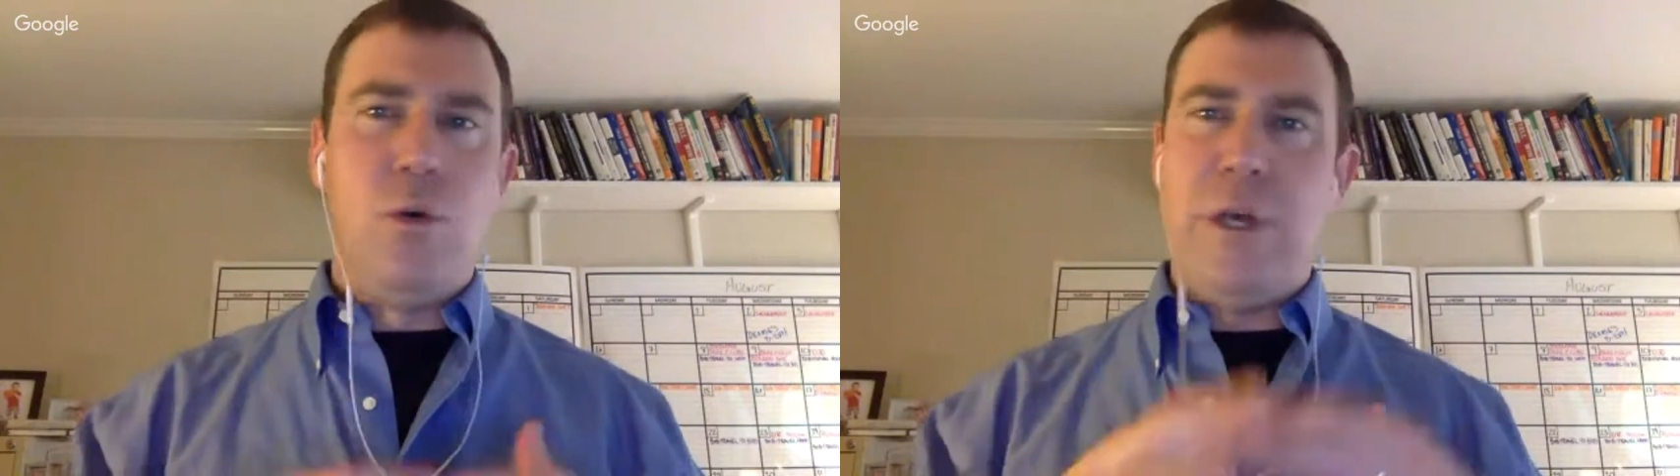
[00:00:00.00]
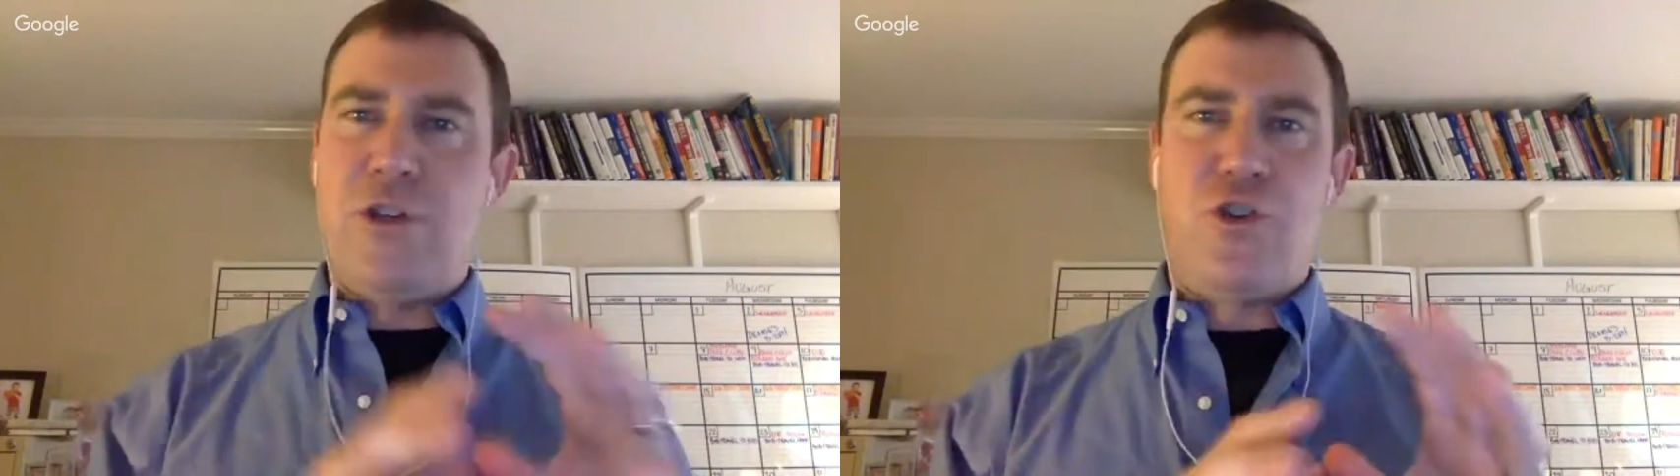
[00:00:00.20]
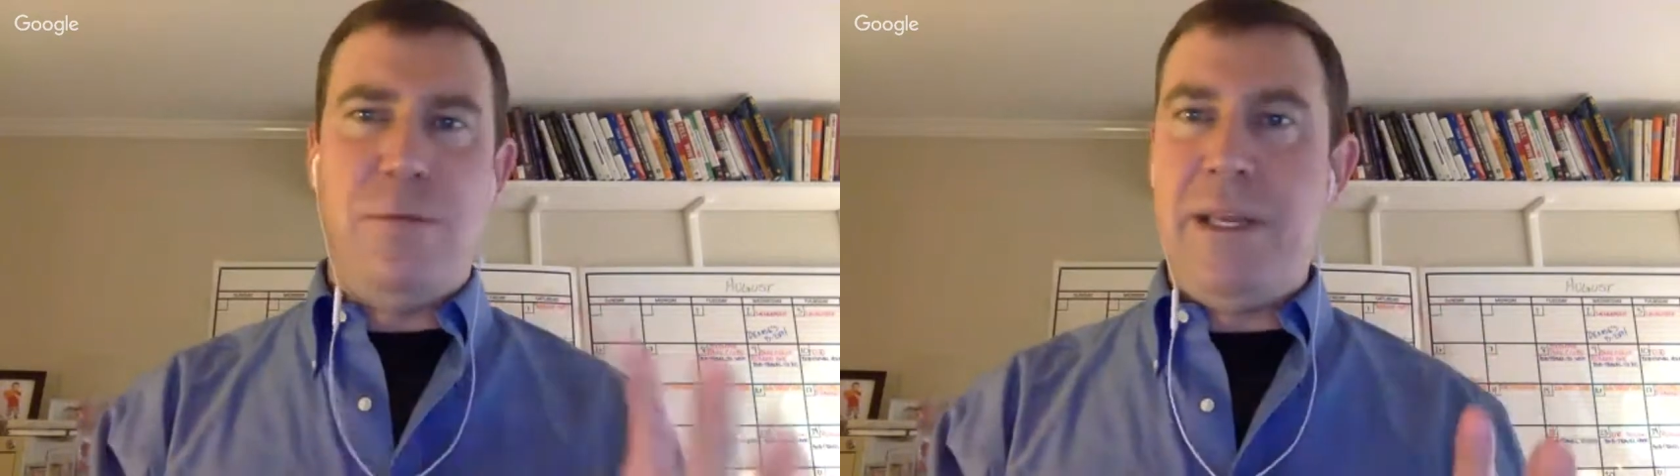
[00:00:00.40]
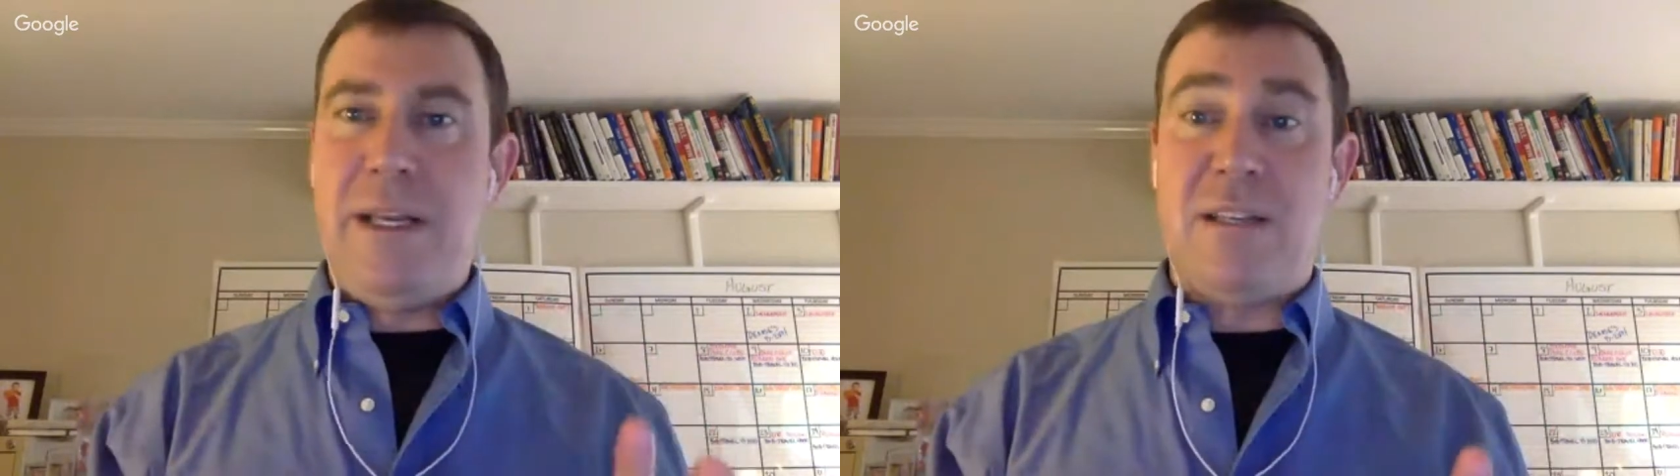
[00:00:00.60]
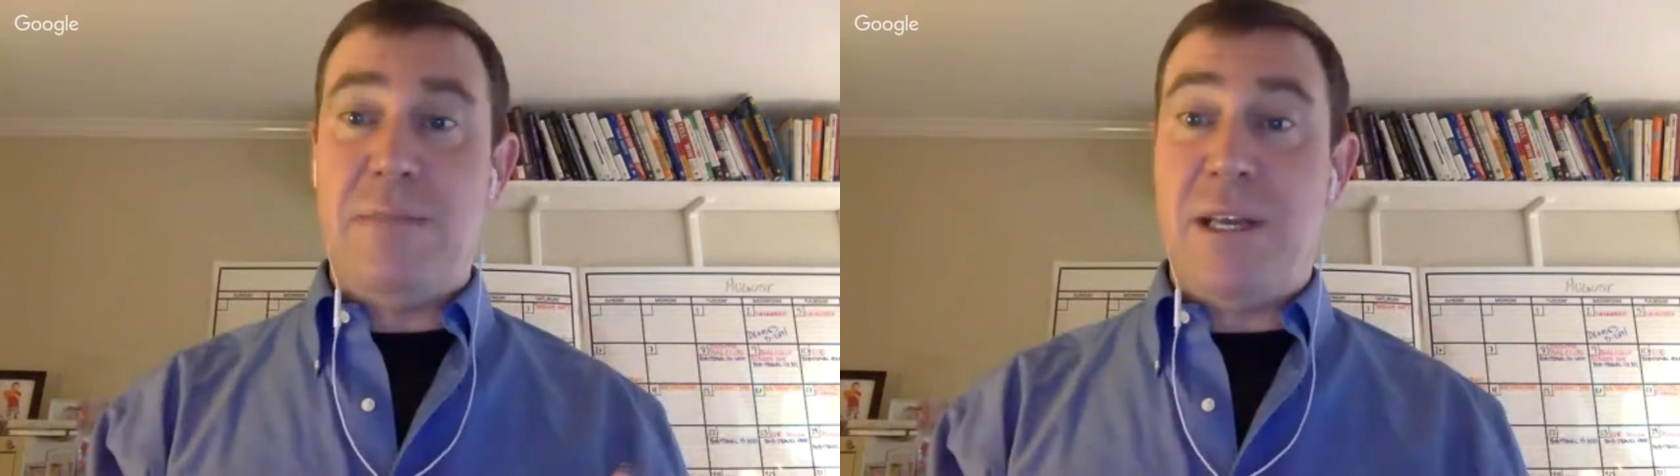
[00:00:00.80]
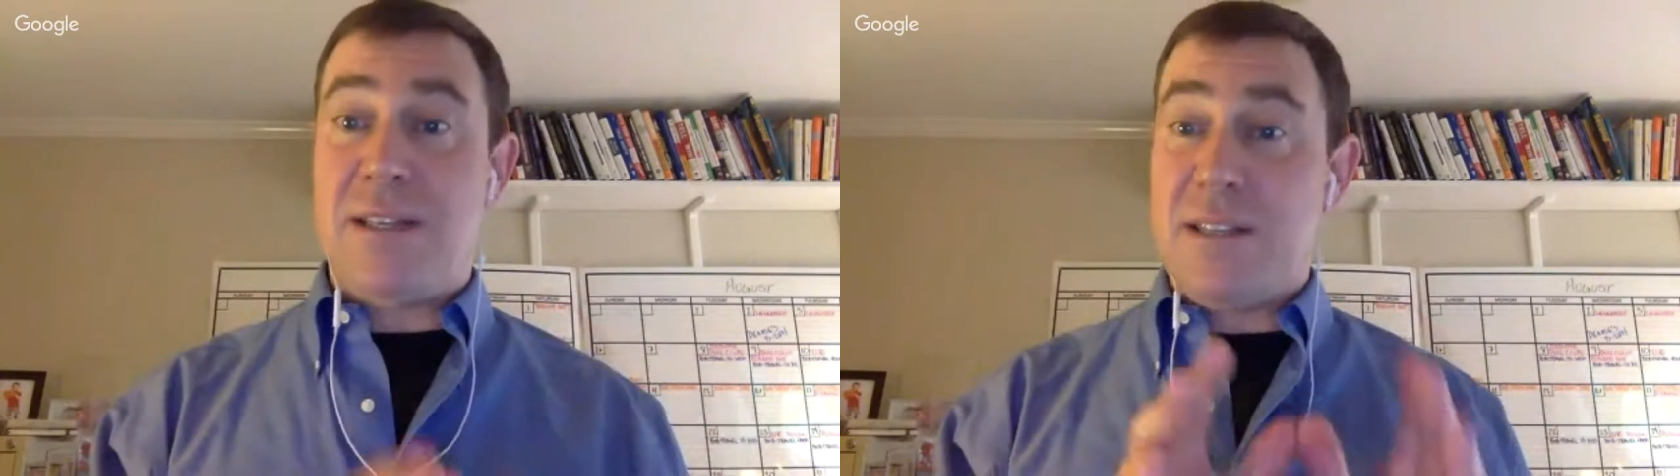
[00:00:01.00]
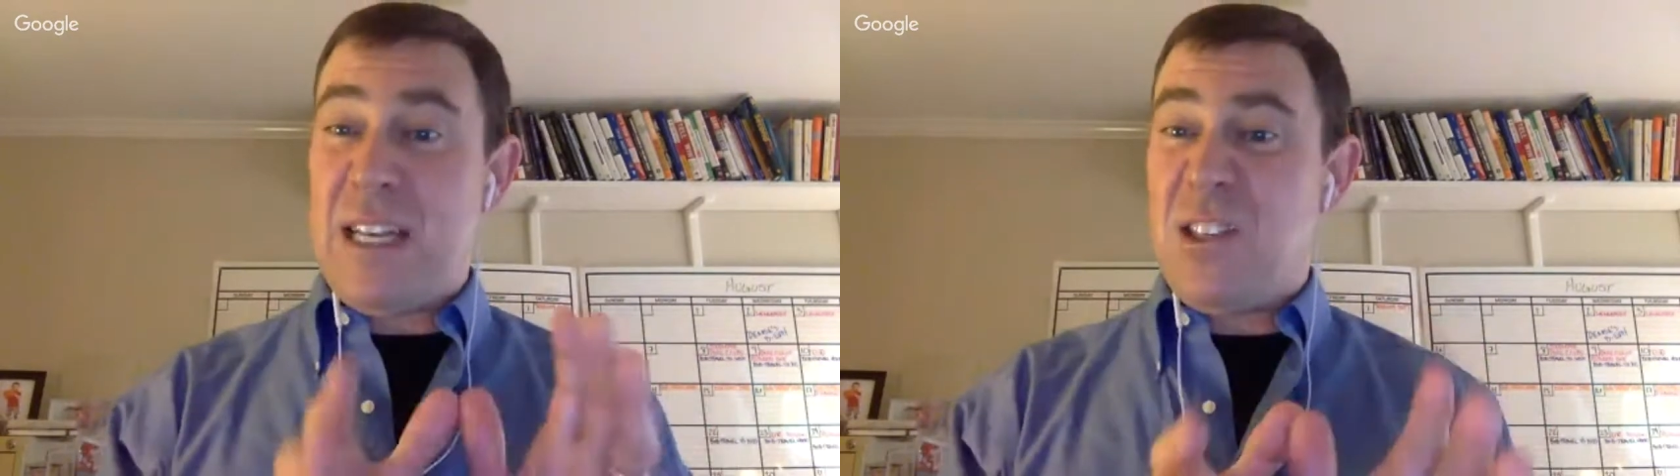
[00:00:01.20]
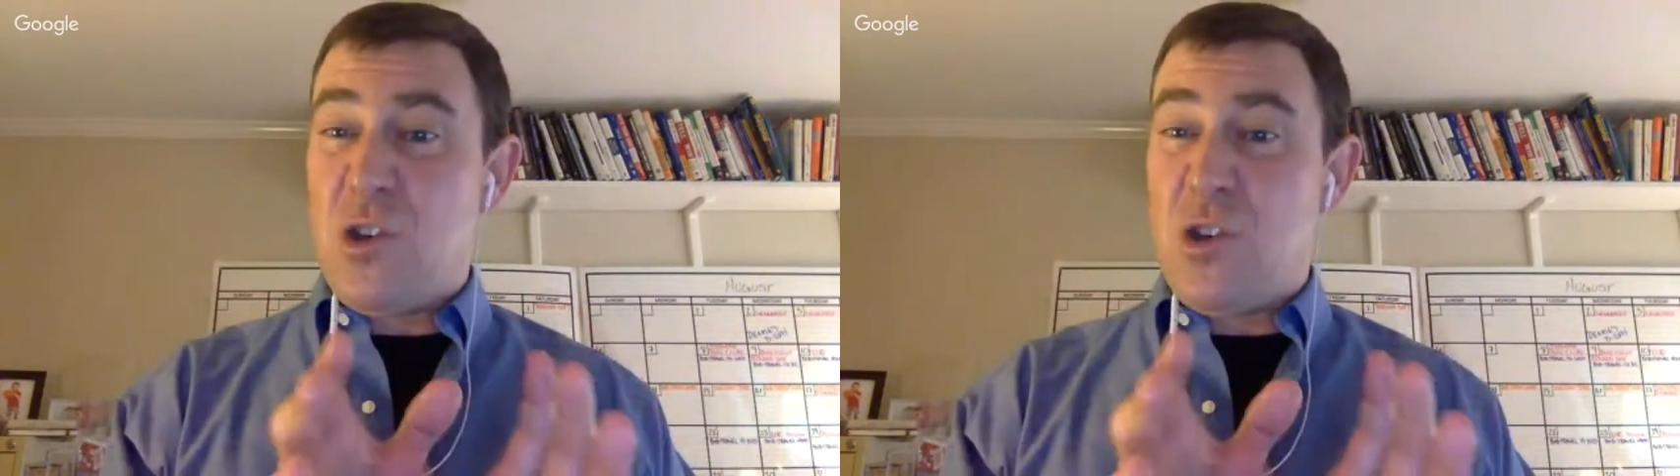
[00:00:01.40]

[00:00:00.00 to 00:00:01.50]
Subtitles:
it shouldn't be dismissed because that's